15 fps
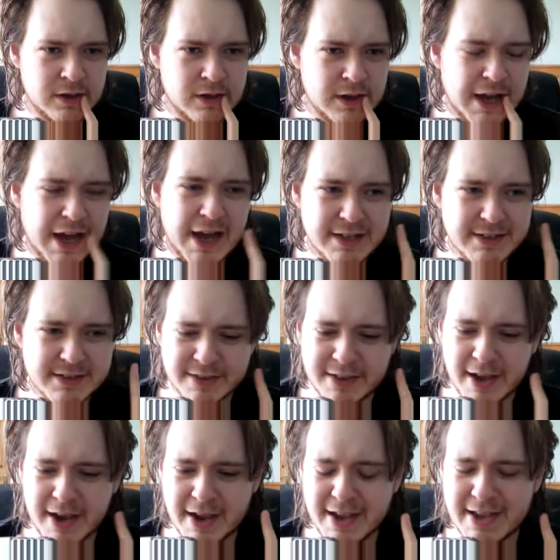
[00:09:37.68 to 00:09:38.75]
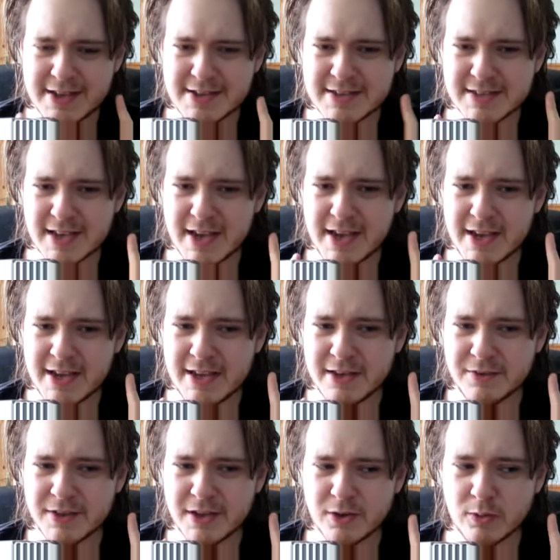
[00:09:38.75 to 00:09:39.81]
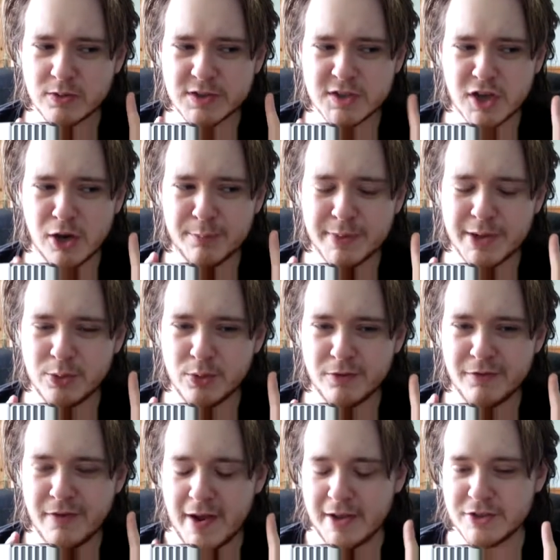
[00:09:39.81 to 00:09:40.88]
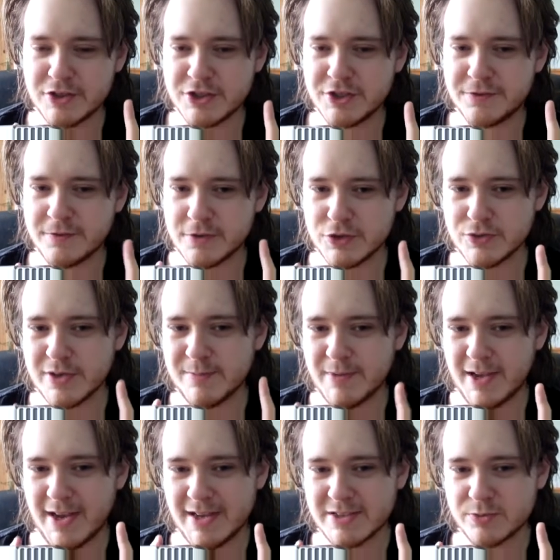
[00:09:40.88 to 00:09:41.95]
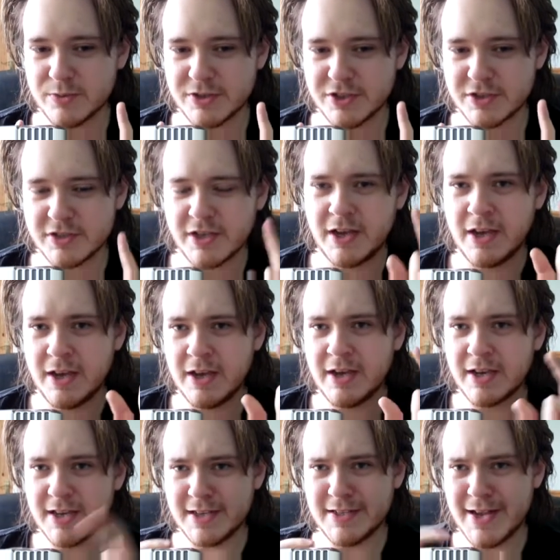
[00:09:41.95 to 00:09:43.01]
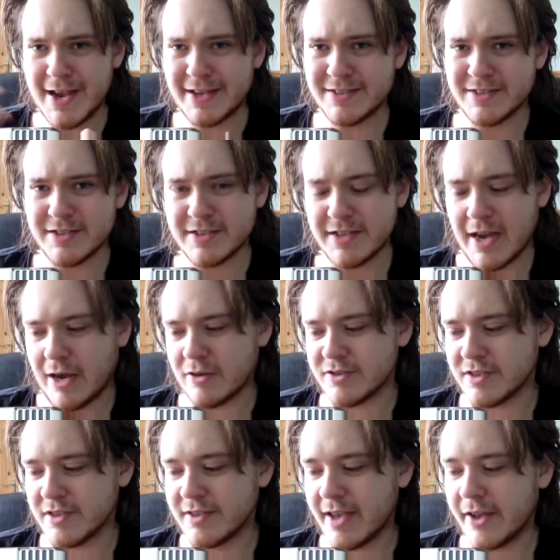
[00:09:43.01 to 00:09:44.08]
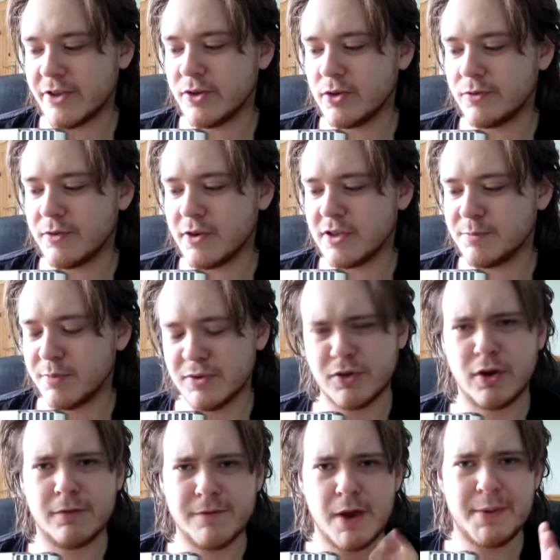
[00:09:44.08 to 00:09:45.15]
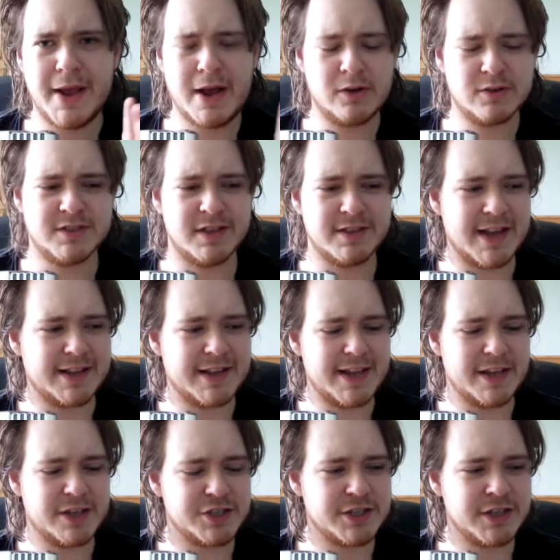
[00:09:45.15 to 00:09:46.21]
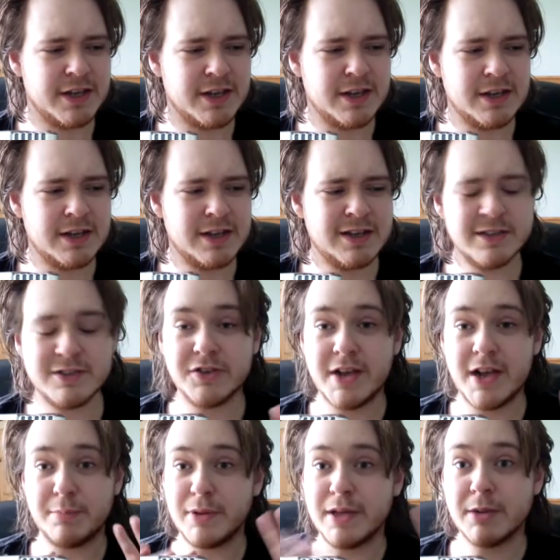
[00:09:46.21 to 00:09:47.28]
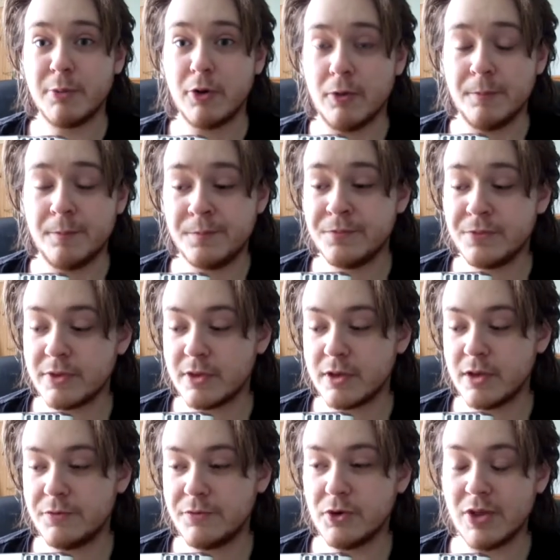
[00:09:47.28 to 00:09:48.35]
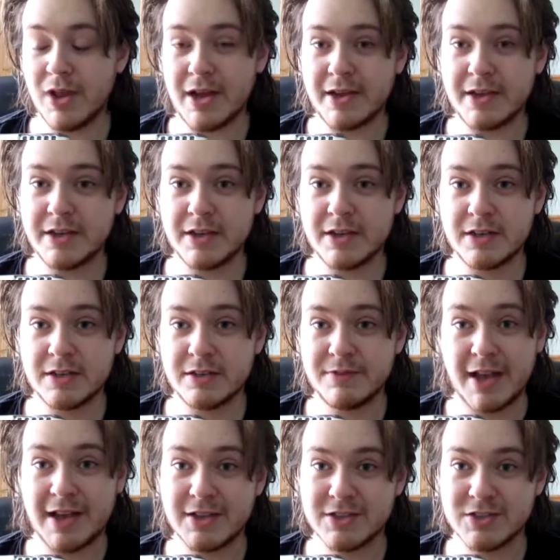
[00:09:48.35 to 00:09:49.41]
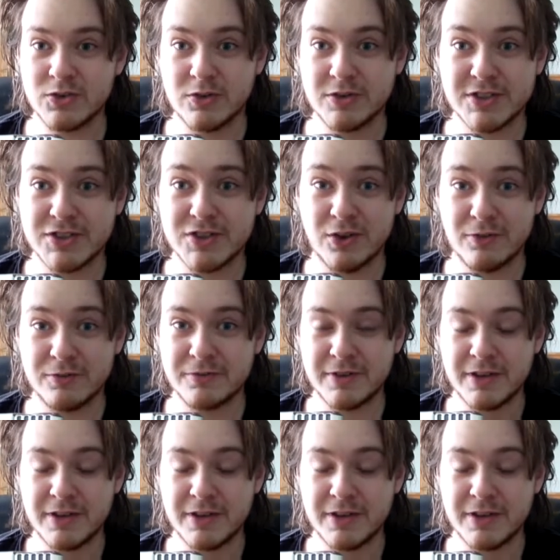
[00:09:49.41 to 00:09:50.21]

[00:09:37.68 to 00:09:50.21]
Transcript: And there is a thing called Zombie Revenge for Dreamcast, which is connected to House of the Dead universe, but not very House of the Dead-ish. So yeah, play them all. If you like that sort of stuff,